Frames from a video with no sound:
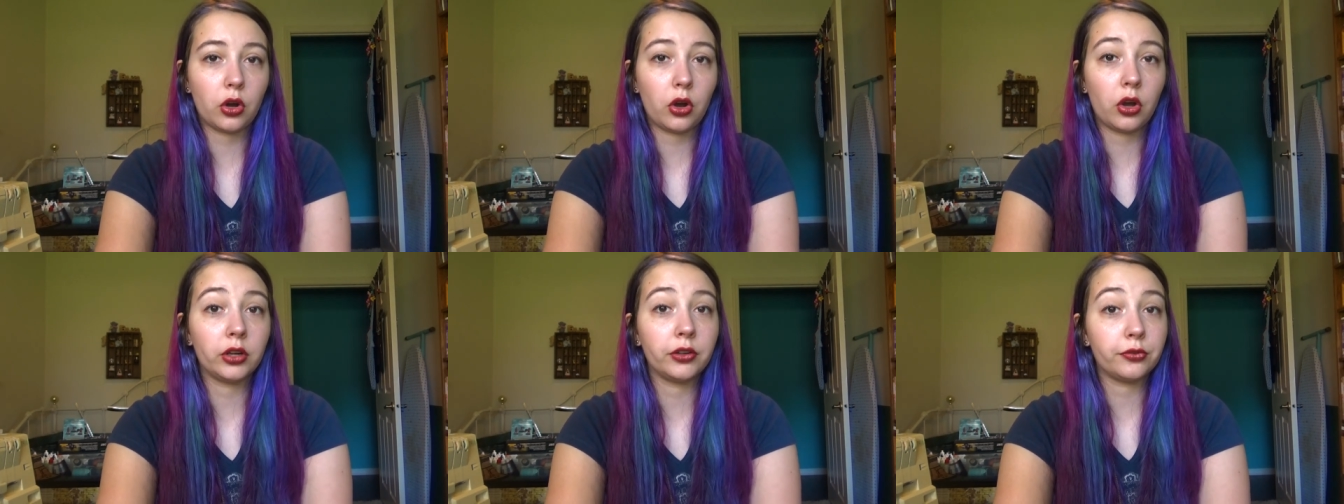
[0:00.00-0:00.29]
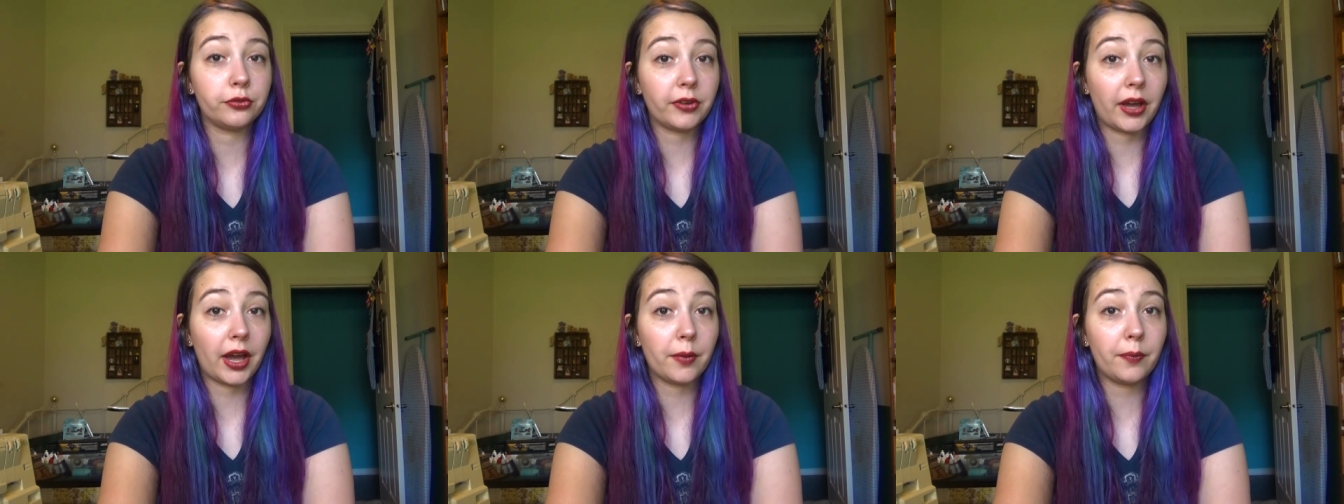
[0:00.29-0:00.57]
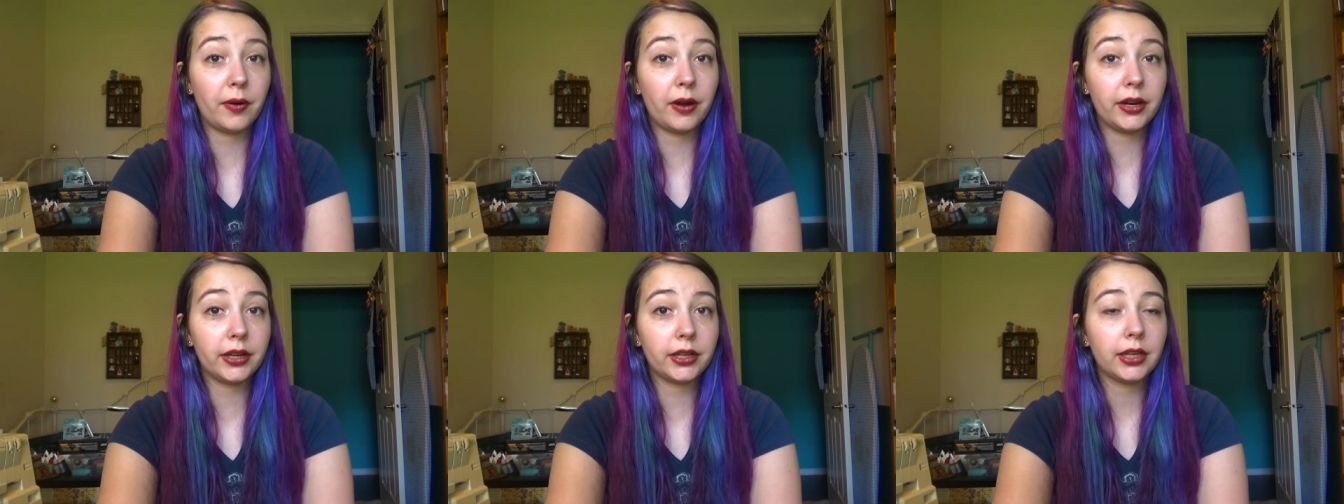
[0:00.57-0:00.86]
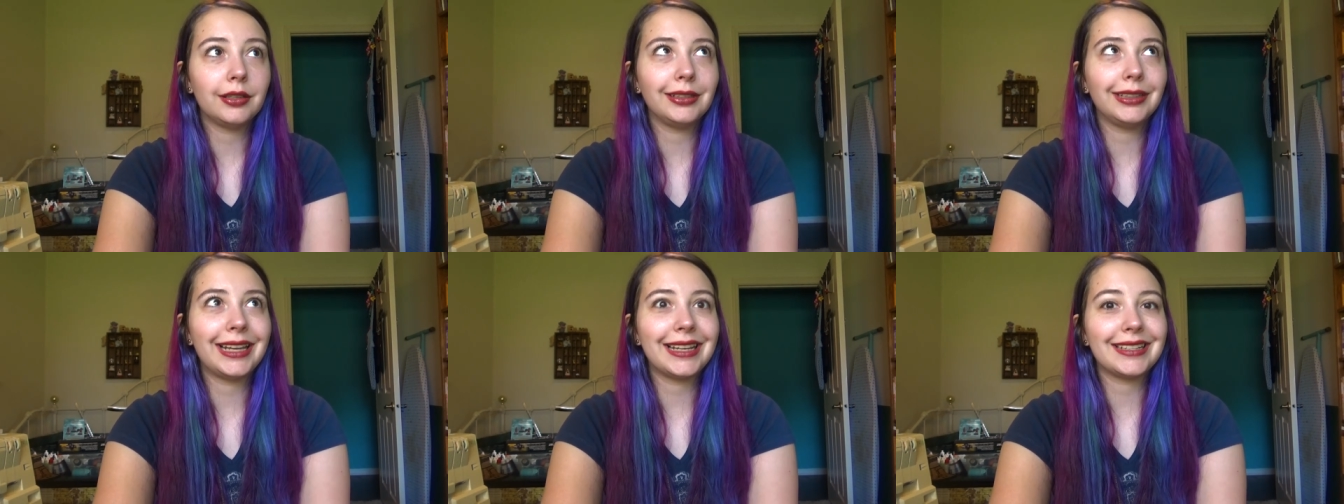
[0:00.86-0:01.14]
on a
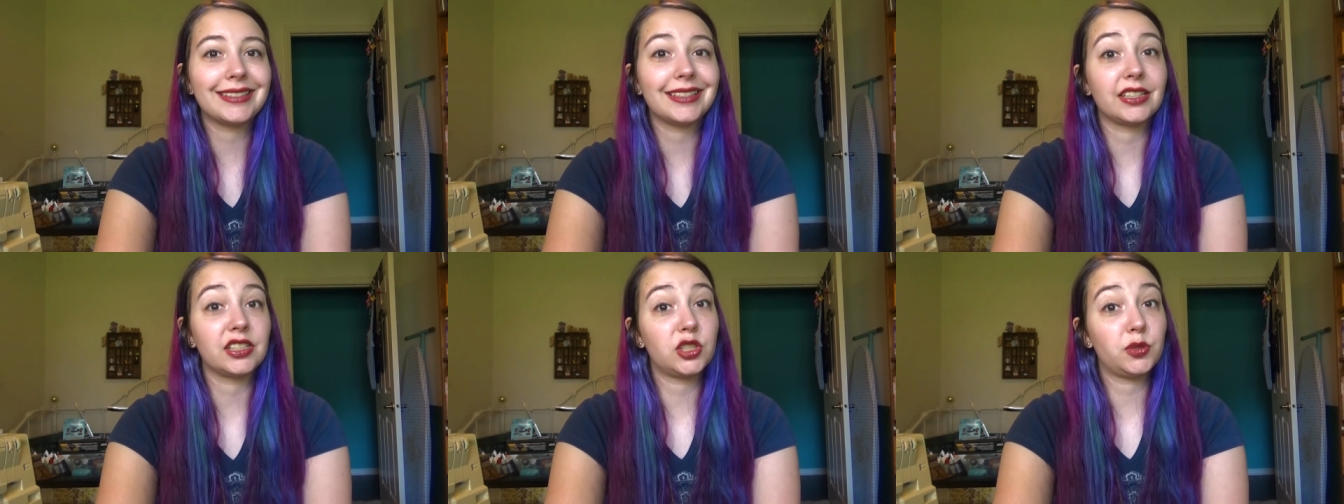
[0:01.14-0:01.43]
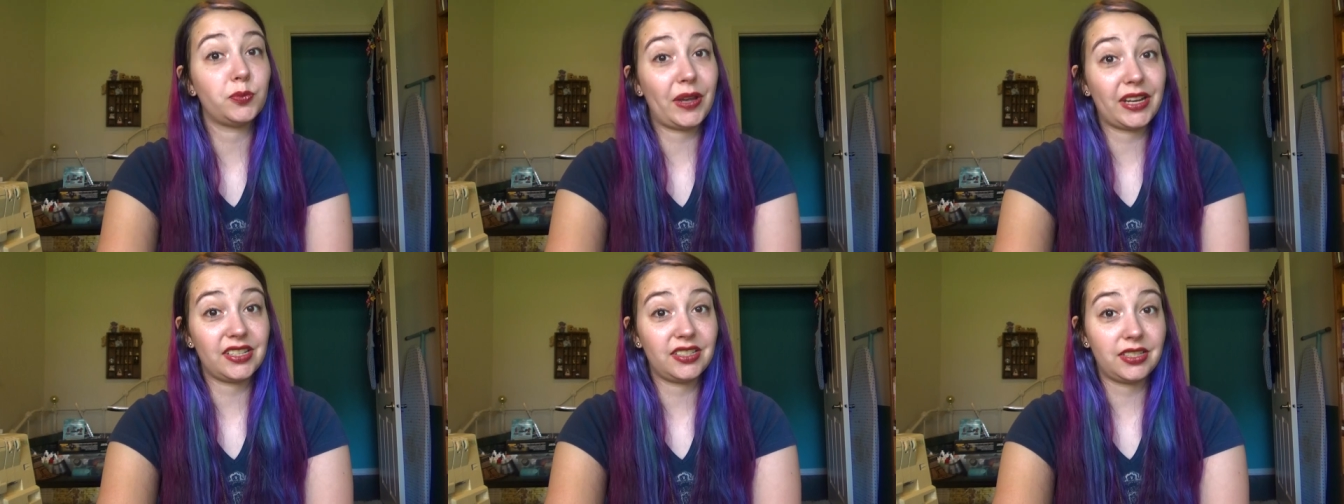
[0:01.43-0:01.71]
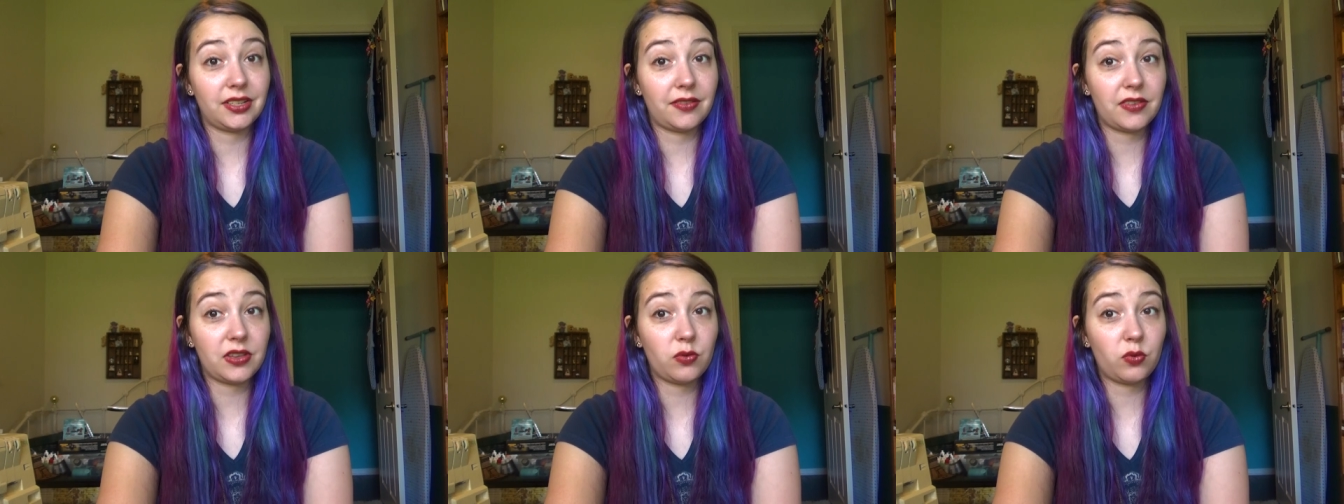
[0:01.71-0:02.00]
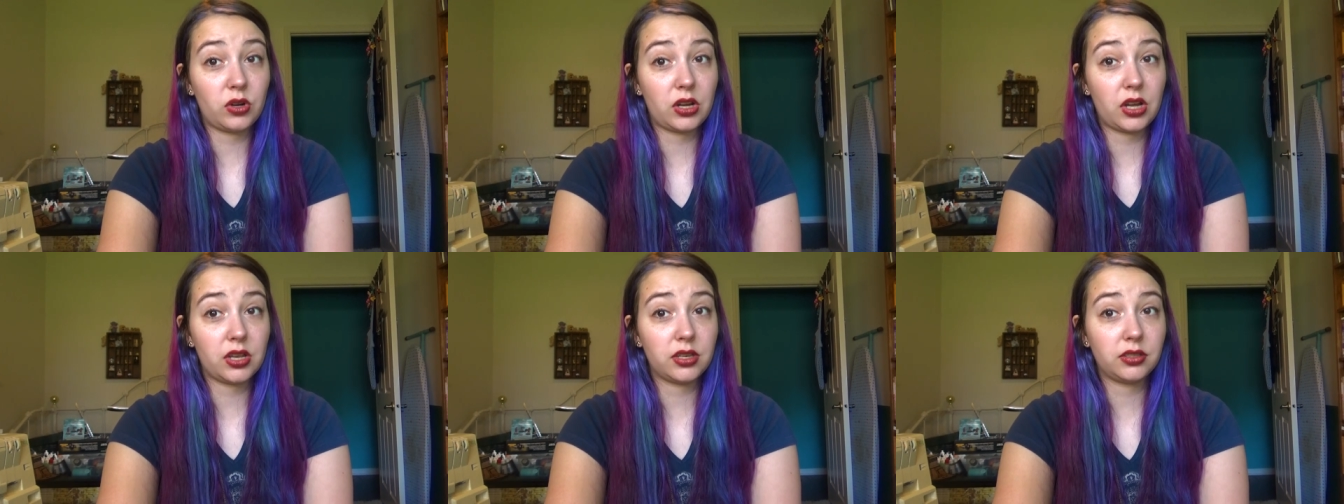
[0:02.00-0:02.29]
fabric, the less expensive it
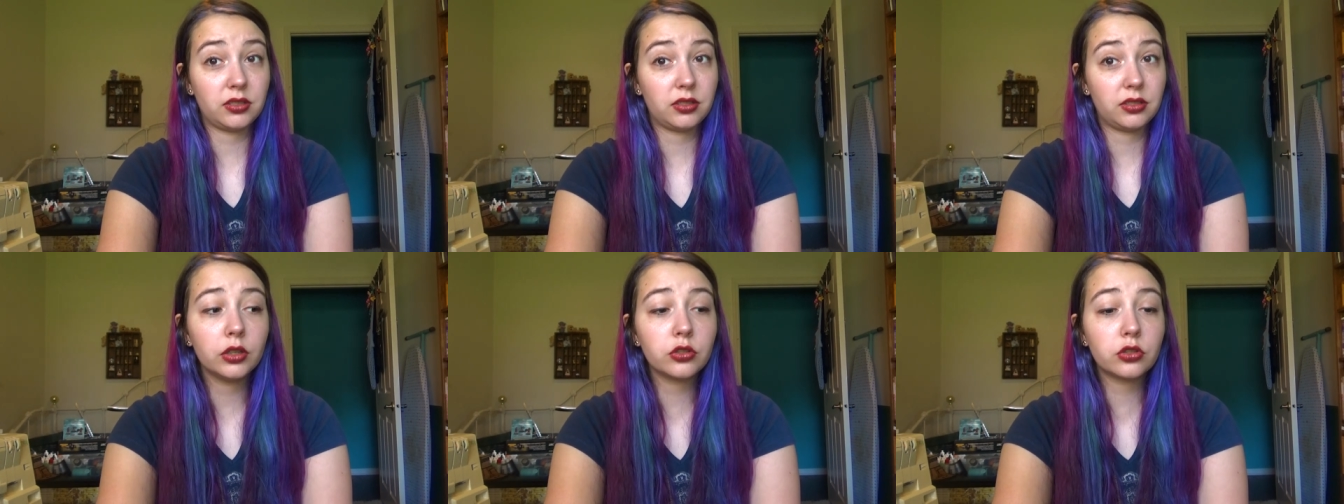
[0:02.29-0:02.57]
was.